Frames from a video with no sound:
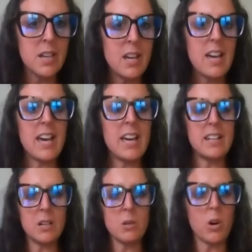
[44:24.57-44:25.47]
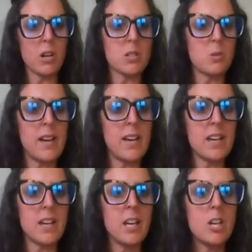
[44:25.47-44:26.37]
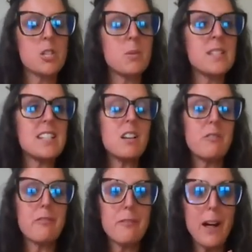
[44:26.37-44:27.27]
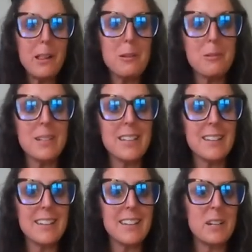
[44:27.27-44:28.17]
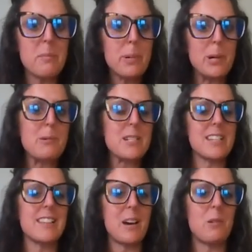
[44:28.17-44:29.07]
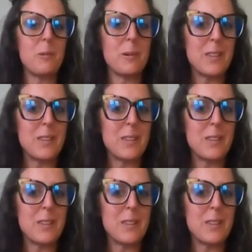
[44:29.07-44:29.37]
Yeah. And it walked away. So instead of following it and imposing that